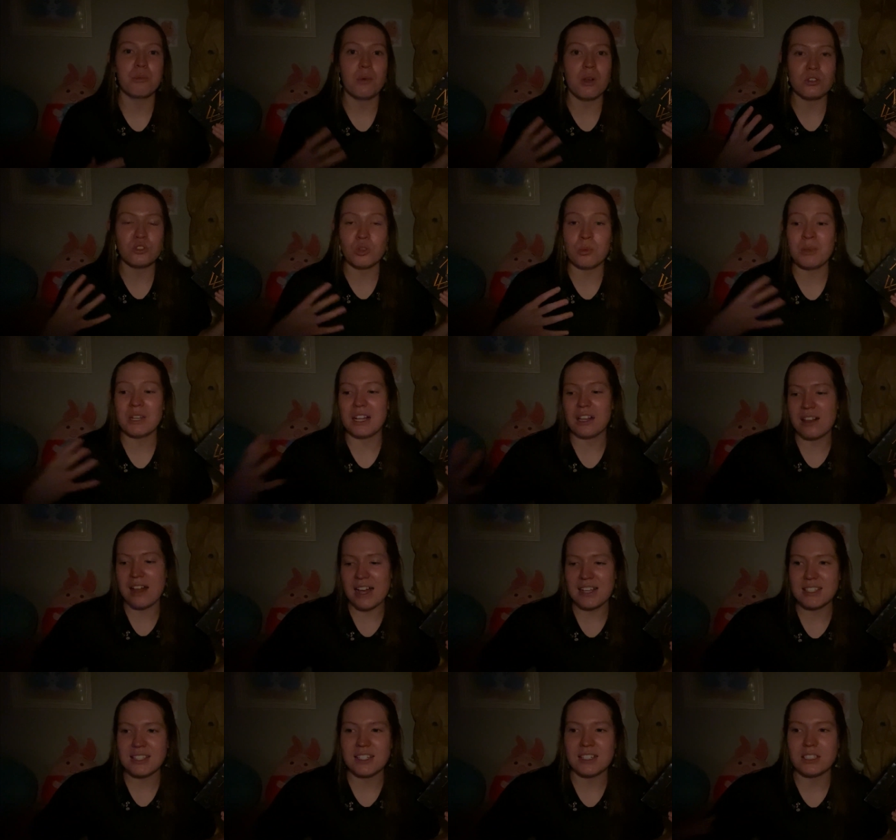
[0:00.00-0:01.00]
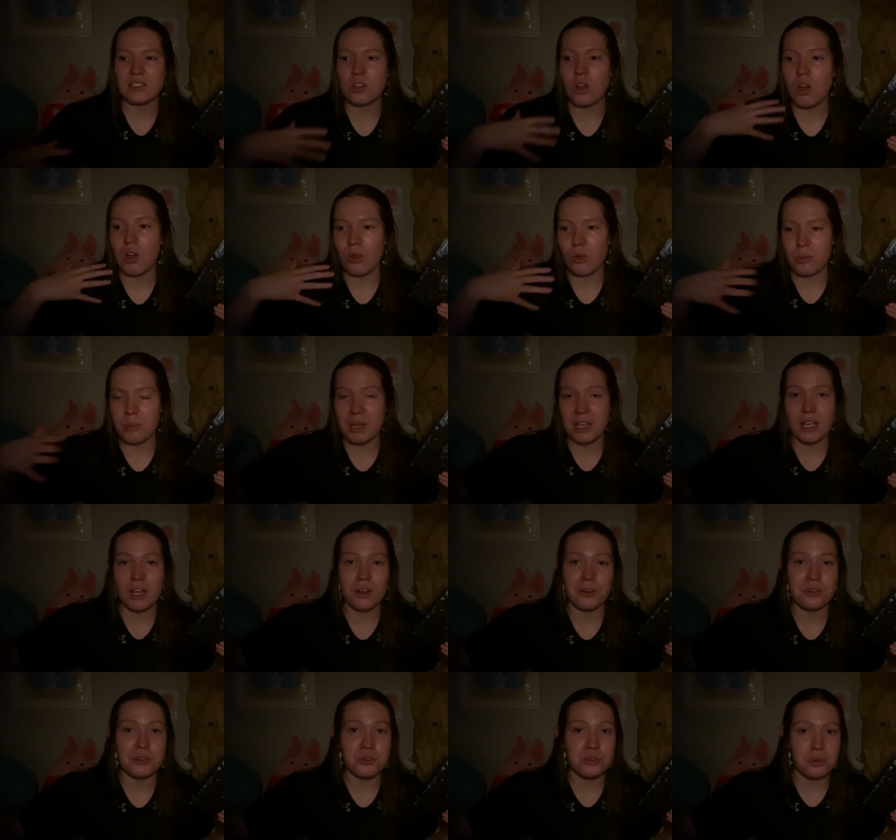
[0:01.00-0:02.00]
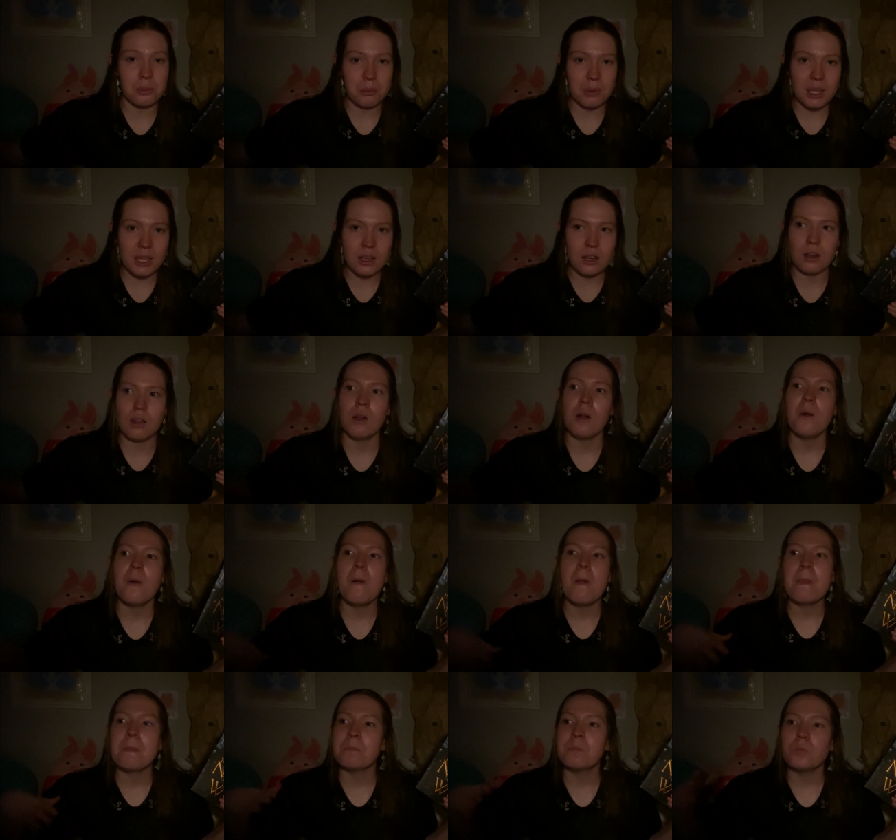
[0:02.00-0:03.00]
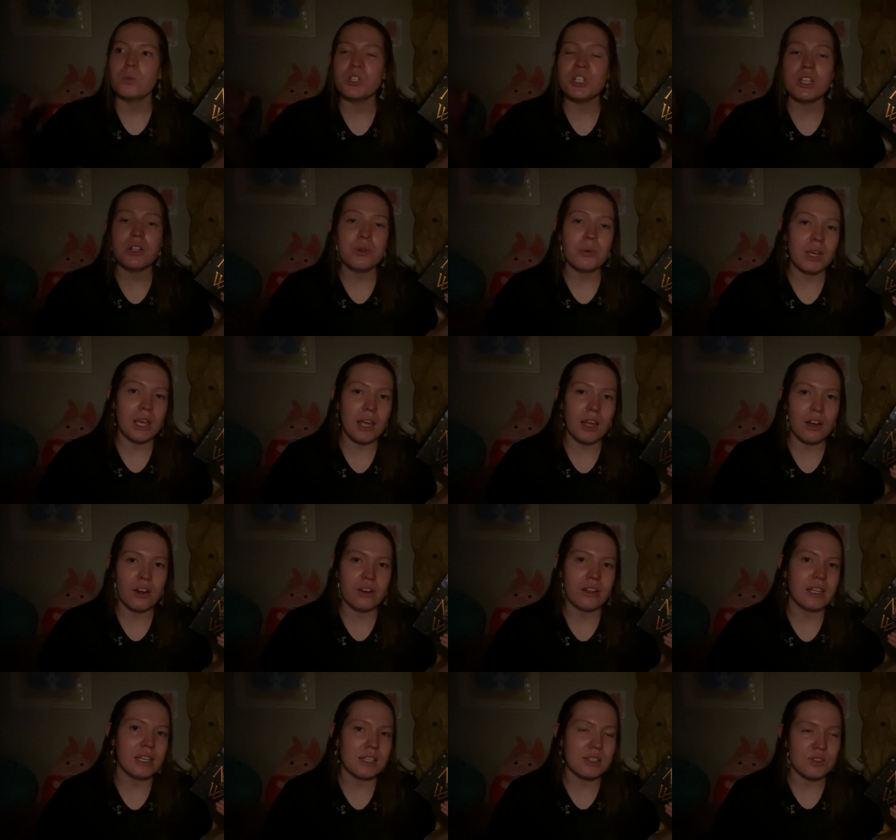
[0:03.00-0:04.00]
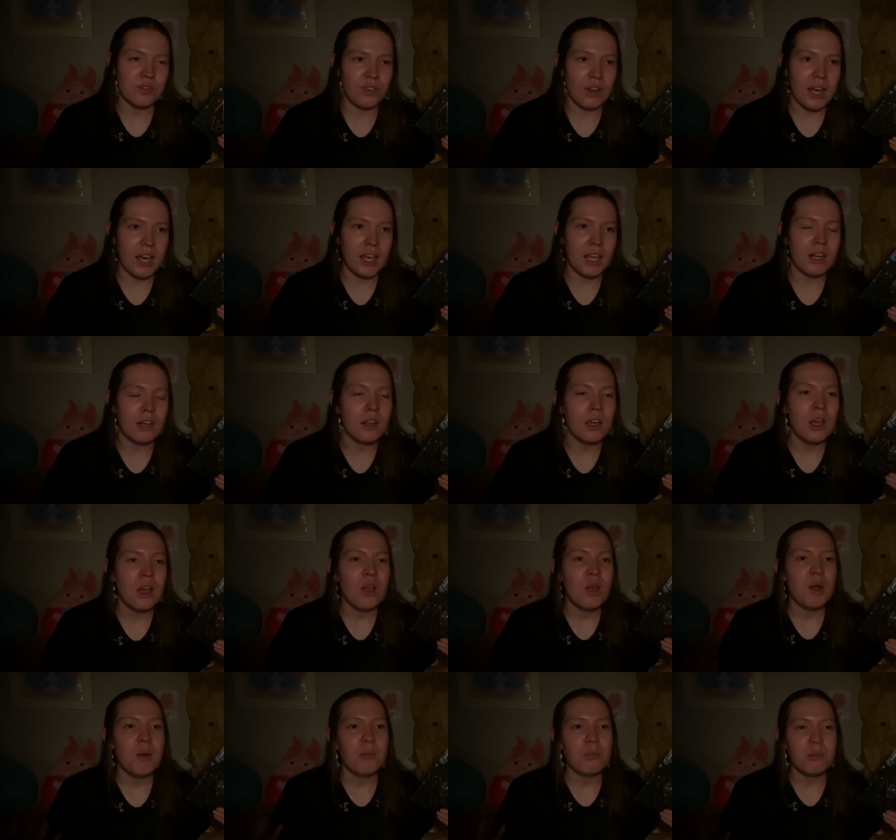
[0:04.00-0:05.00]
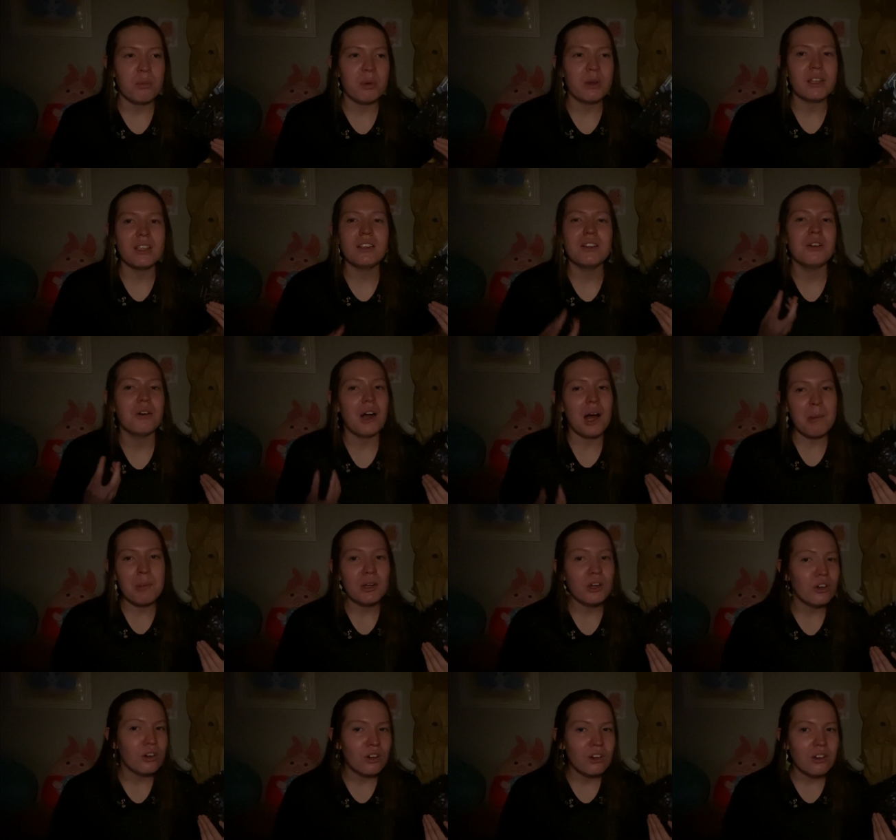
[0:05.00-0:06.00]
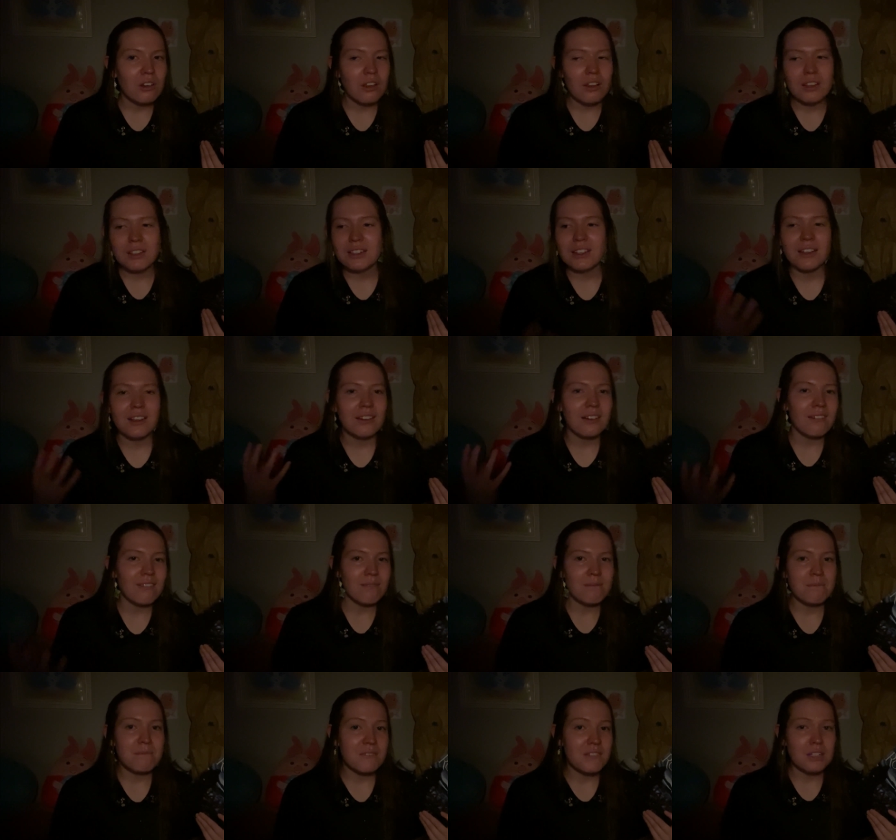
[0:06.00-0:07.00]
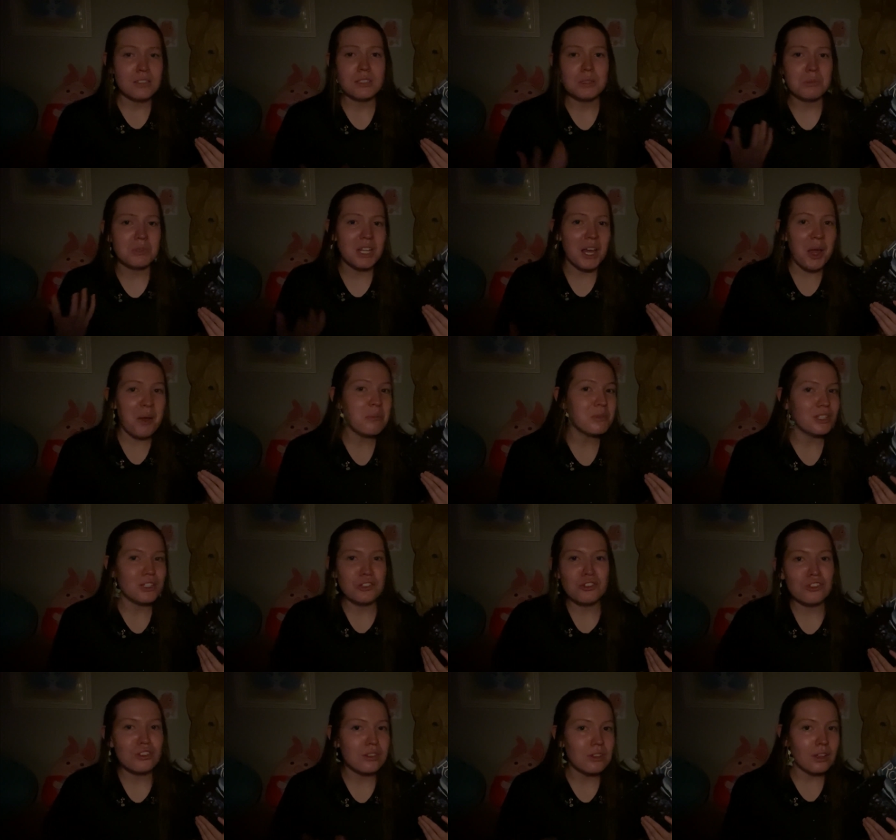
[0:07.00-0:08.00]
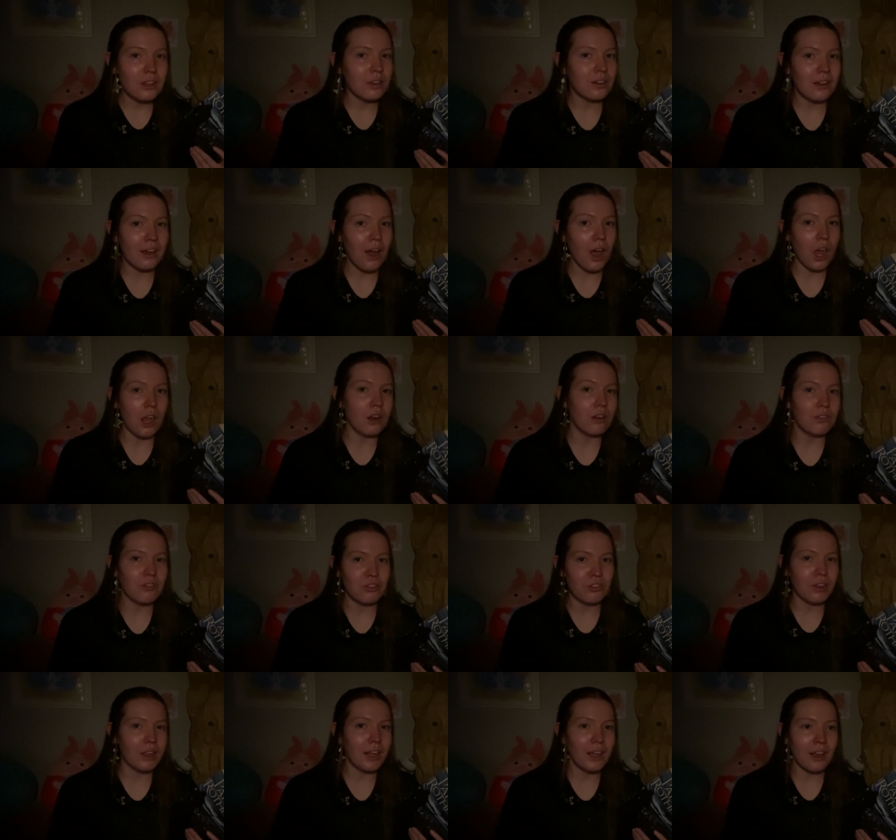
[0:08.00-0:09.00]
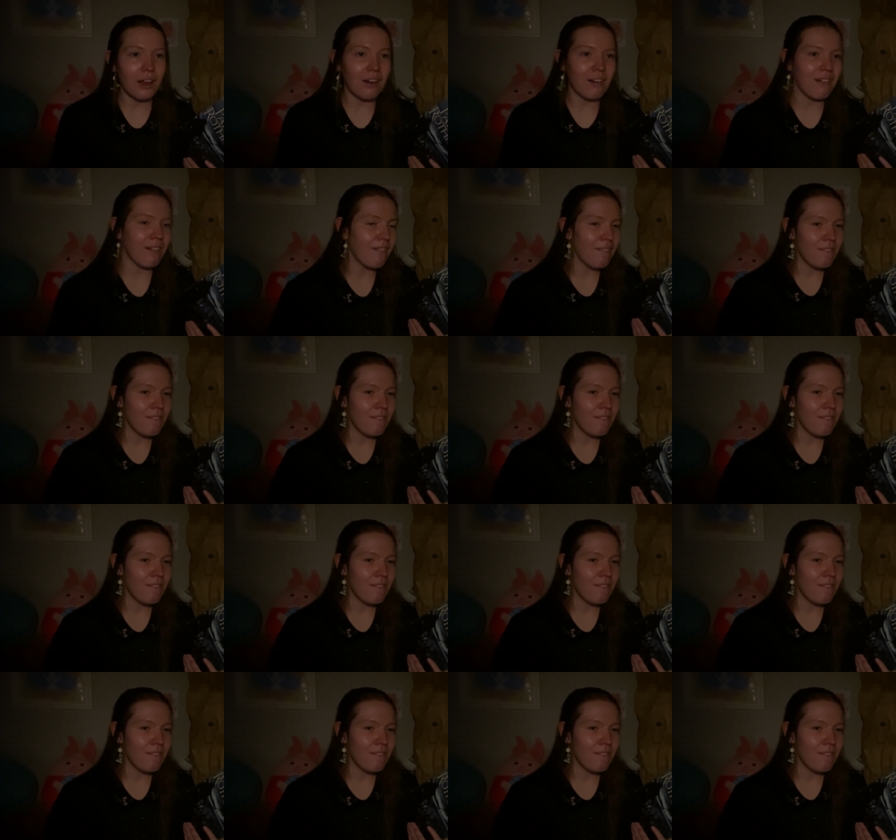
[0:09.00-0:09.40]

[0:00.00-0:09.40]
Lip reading: so many classics, all the main characters are men. Which I don't care. Like, it's fine. But, you know, I'm a girl and, like, sometimes I just get kind of like,